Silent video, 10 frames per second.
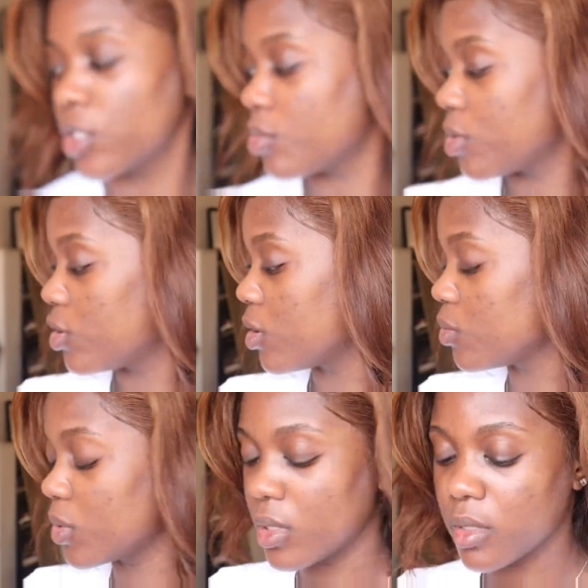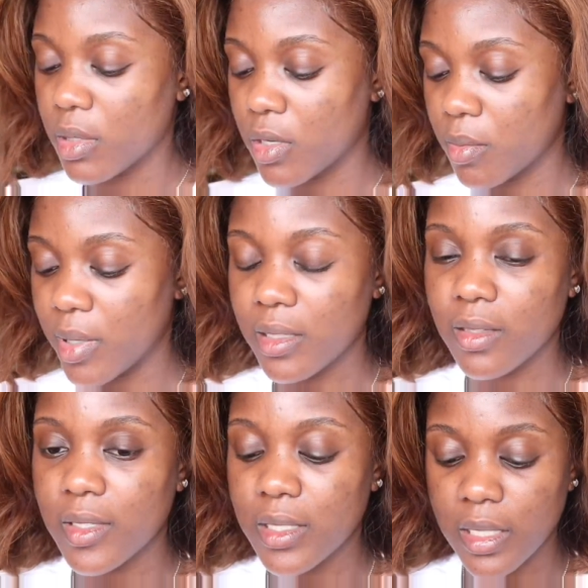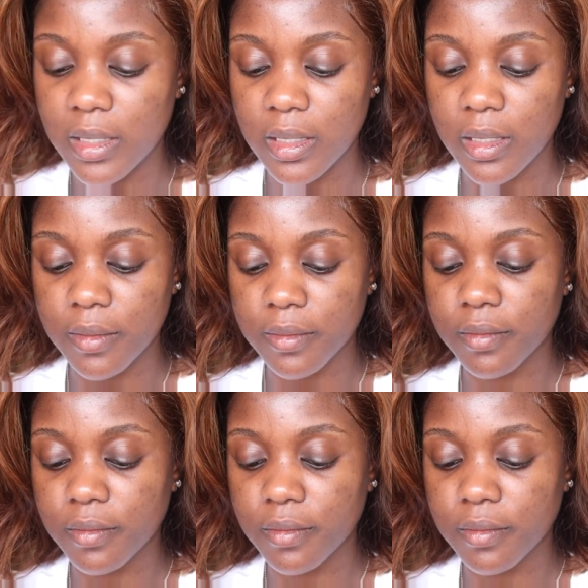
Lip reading: should be done with this makeup by 3:30.